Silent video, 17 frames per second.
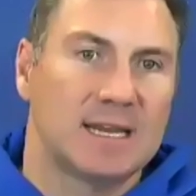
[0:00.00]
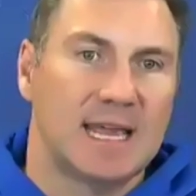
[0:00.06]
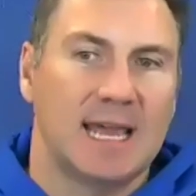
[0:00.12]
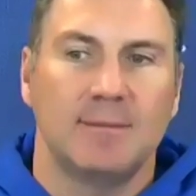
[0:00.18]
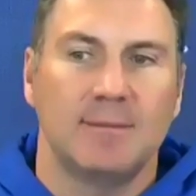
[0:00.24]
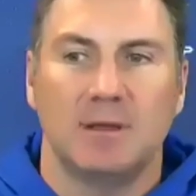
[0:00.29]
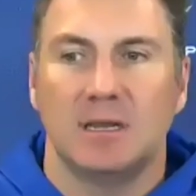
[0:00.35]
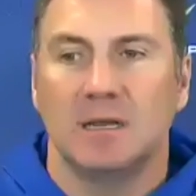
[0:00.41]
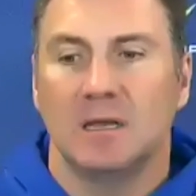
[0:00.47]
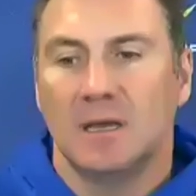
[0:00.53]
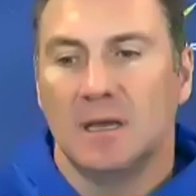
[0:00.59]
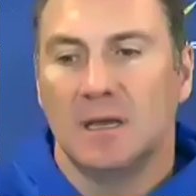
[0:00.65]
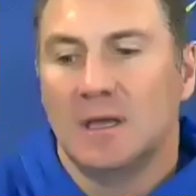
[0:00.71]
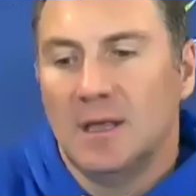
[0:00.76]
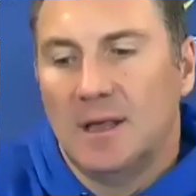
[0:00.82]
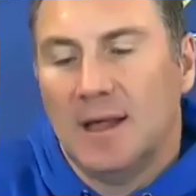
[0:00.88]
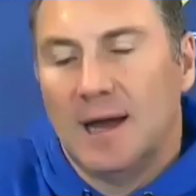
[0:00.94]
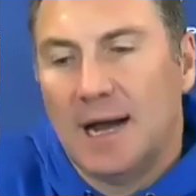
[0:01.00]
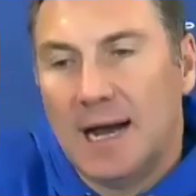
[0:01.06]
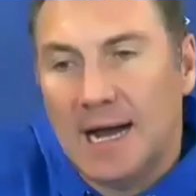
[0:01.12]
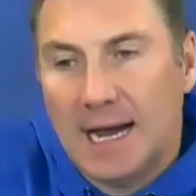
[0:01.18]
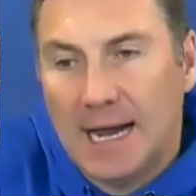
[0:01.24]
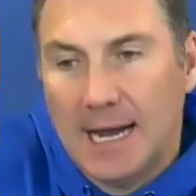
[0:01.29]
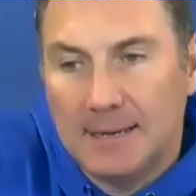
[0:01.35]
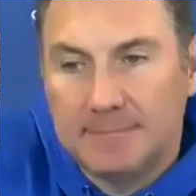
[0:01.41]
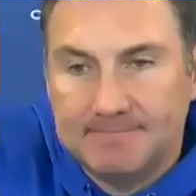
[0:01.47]
game. And
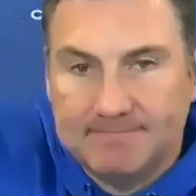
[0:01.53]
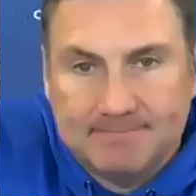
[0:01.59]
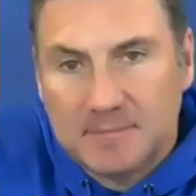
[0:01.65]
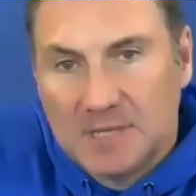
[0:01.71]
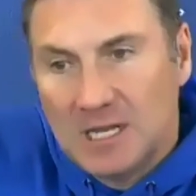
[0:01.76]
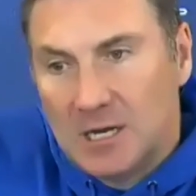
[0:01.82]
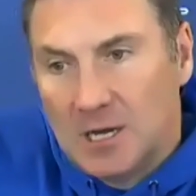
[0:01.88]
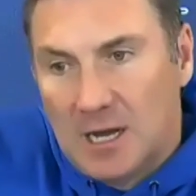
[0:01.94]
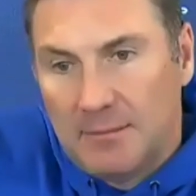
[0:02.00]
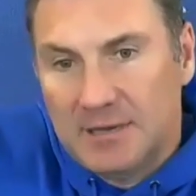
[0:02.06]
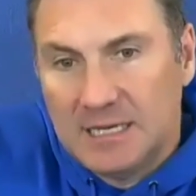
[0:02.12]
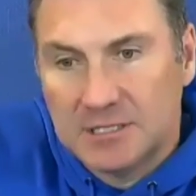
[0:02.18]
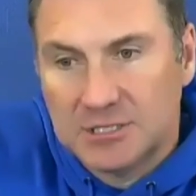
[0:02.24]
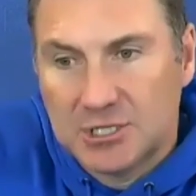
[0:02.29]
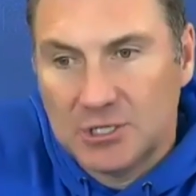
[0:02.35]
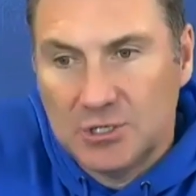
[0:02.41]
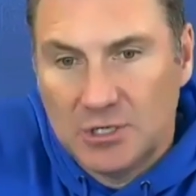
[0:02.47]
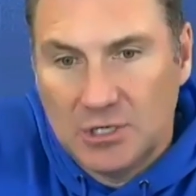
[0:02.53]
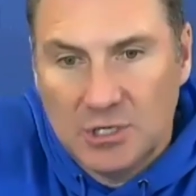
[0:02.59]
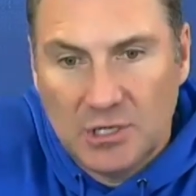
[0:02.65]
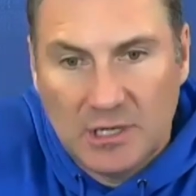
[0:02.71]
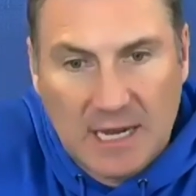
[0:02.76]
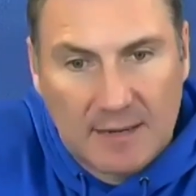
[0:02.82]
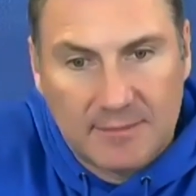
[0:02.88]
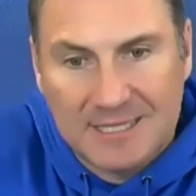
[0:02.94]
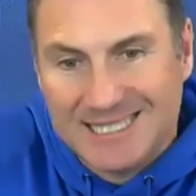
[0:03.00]
you know, I mean, so you
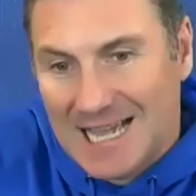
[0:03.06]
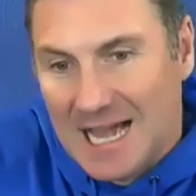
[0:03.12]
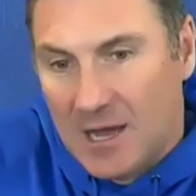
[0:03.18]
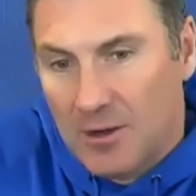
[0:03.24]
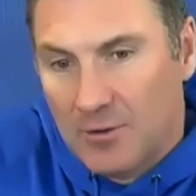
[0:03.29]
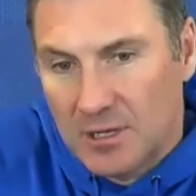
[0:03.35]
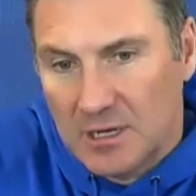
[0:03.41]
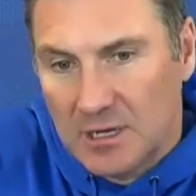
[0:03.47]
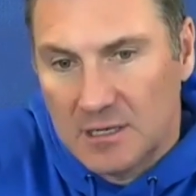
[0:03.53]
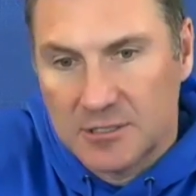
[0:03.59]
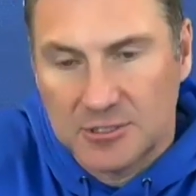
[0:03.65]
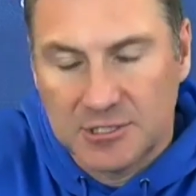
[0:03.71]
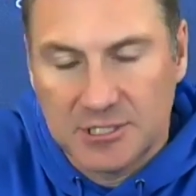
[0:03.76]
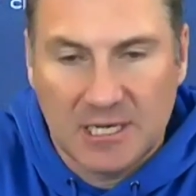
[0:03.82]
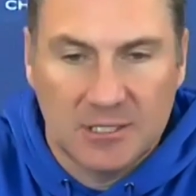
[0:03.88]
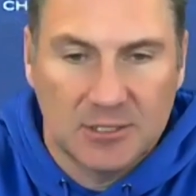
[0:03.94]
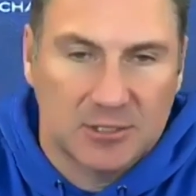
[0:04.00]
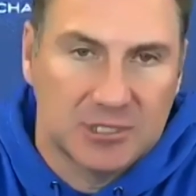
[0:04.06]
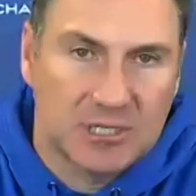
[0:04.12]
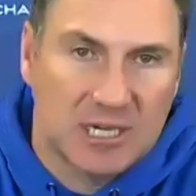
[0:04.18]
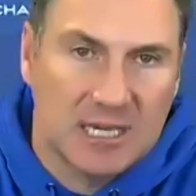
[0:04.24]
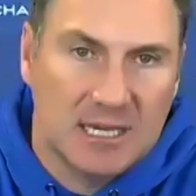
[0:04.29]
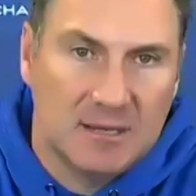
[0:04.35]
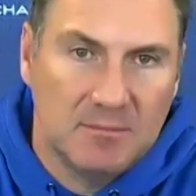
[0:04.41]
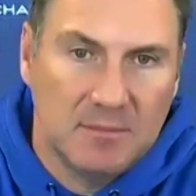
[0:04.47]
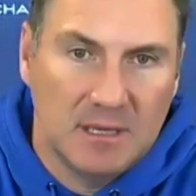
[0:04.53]
got to be sound, understand your
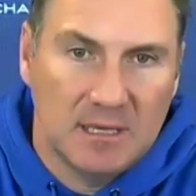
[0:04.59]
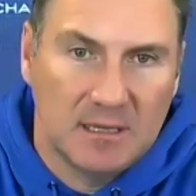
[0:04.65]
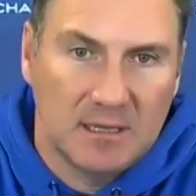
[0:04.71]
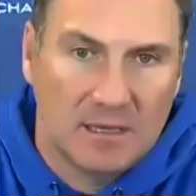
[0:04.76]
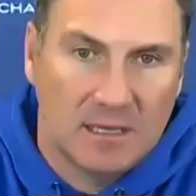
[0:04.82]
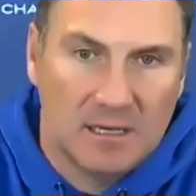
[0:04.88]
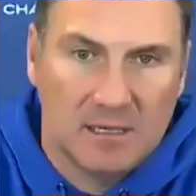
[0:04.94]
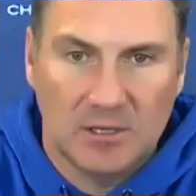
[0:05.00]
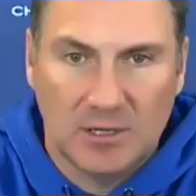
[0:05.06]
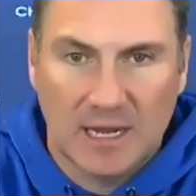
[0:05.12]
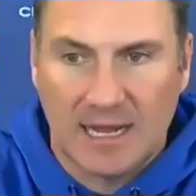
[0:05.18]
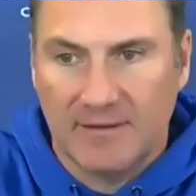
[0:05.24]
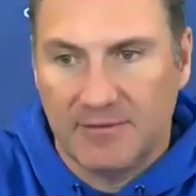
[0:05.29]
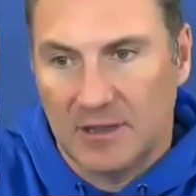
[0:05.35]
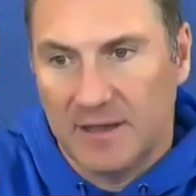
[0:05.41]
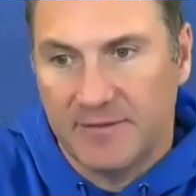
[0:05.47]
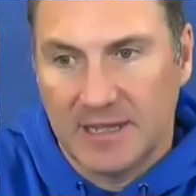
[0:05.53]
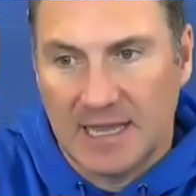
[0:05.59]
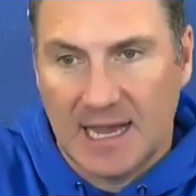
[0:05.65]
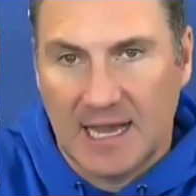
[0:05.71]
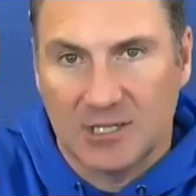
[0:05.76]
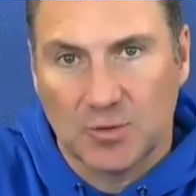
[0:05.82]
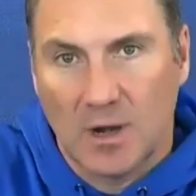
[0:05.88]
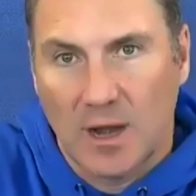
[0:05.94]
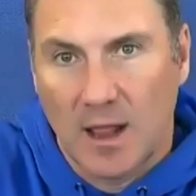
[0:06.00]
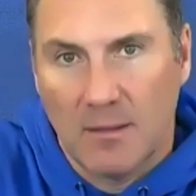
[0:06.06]
scheme, and then you got to have 11
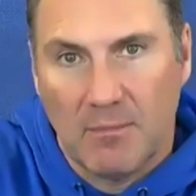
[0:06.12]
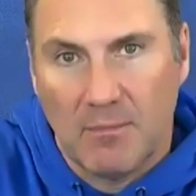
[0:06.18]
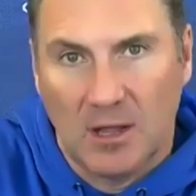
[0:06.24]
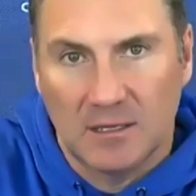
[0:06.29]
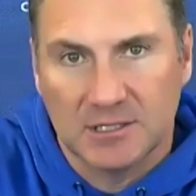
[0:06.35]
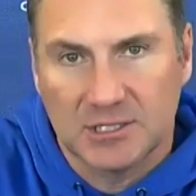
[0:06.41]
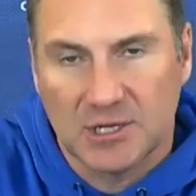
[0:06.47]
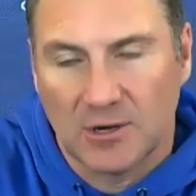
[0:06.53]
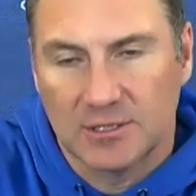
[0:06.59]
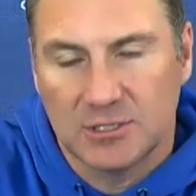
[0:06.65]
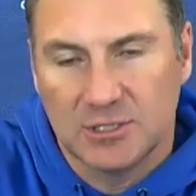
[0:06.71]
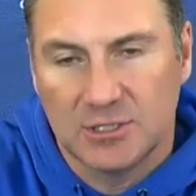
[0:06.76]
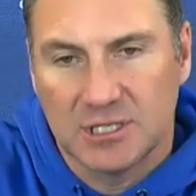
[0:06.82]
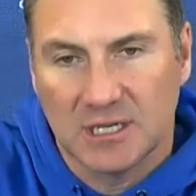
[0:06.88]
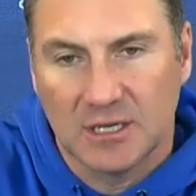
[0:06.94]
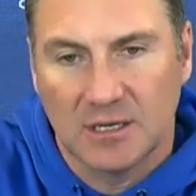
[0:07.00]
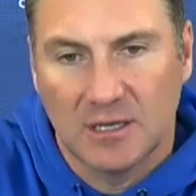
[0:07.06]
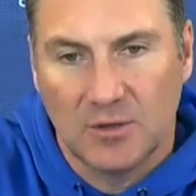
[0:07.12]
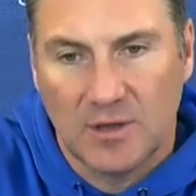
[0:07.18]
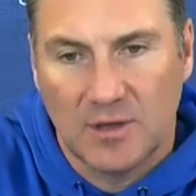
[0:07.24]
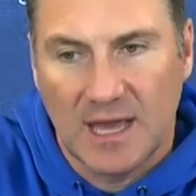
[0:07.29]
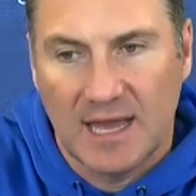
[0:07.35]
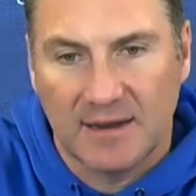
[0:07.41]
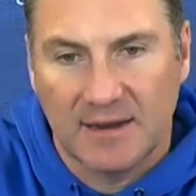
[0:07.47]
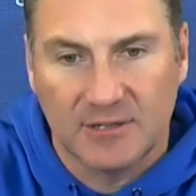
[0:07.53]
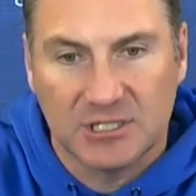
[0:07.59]
guys running the ball as hard as you
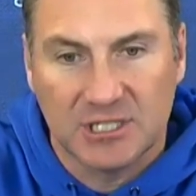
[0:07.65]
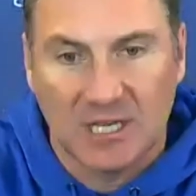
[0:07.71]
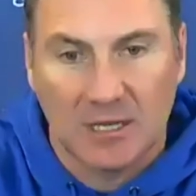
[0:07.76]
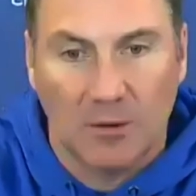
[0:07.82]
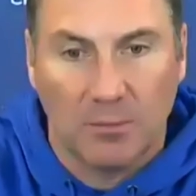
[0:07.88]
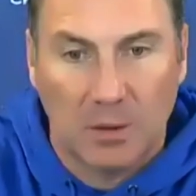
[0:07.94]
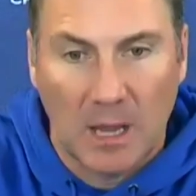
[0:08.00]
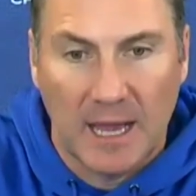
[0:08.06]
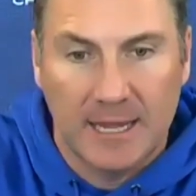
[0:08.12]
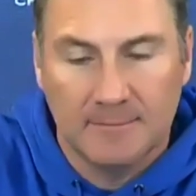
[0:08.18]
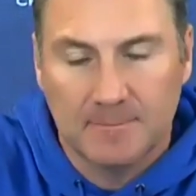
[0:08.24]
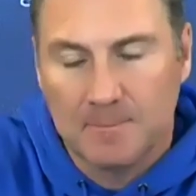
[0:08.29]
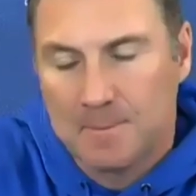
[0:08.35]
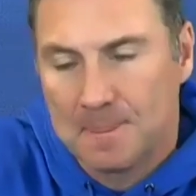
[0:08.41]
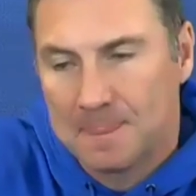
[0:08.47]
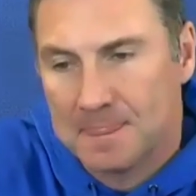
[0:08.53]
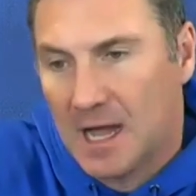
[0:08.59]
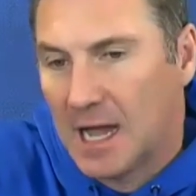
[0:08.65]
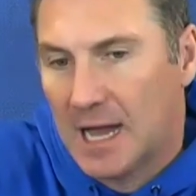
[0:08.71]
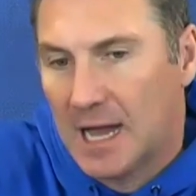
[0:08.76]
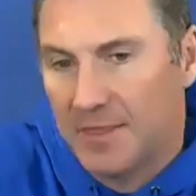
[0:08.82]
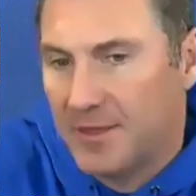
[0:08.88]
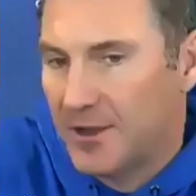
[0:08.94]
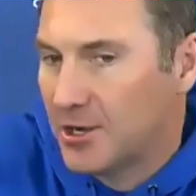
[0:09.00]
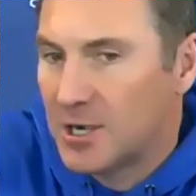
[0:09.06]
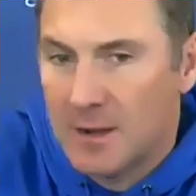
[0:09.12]
can every single play.
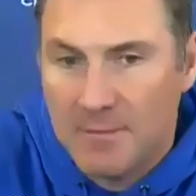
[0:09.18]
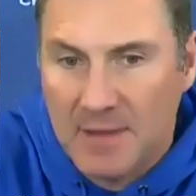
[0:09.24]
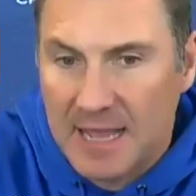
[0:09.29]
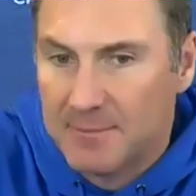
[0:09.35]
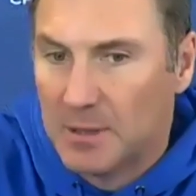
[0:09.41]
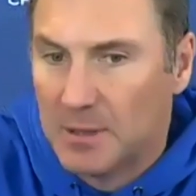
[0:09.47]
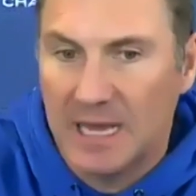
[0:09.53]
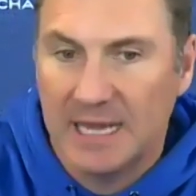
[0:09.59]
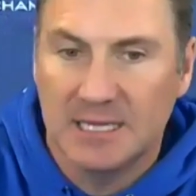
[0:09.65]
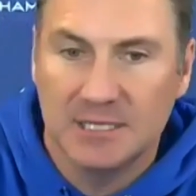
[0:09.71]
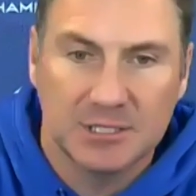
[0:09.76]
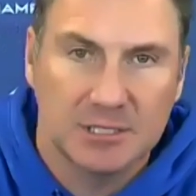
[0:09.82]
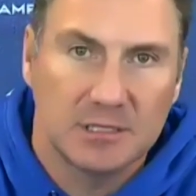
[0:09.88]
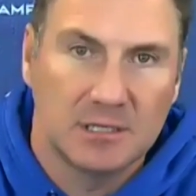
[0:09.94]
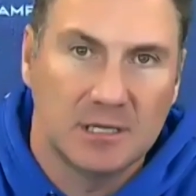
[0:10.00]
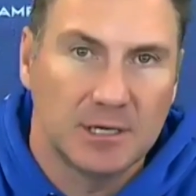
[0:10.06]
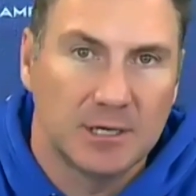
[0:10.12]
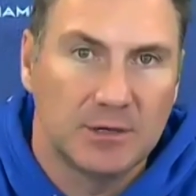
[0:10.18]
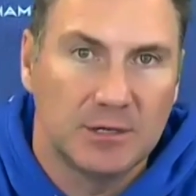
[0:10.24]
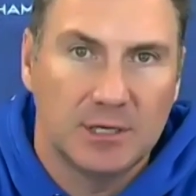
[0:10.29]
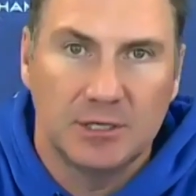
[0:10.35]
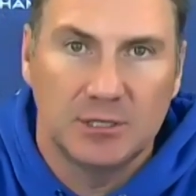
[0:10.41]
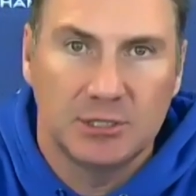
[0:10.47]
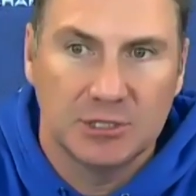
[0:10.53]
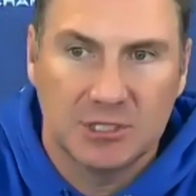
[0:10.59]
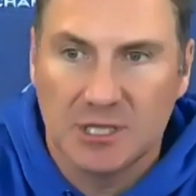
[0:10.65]
They're going to make plays, you know,
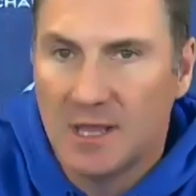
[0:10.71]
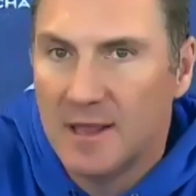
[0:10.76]
you